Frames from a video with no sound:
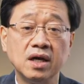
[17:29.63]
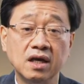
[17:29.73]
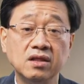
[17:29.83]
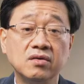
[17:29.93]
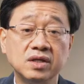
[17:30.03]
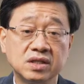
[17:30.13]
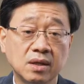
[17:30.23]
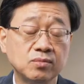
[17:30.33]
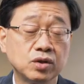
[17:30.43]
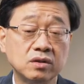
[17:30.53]
in the
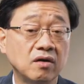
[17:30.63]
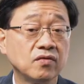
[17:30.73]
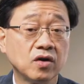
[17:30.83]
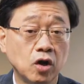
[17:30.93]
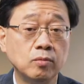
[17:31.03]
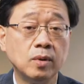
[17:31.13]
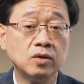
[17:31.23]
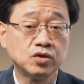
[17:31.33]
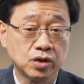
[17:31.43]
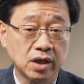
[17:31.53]
resumption of
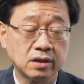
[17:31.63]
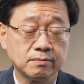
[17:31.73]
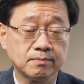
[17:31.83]
global trade.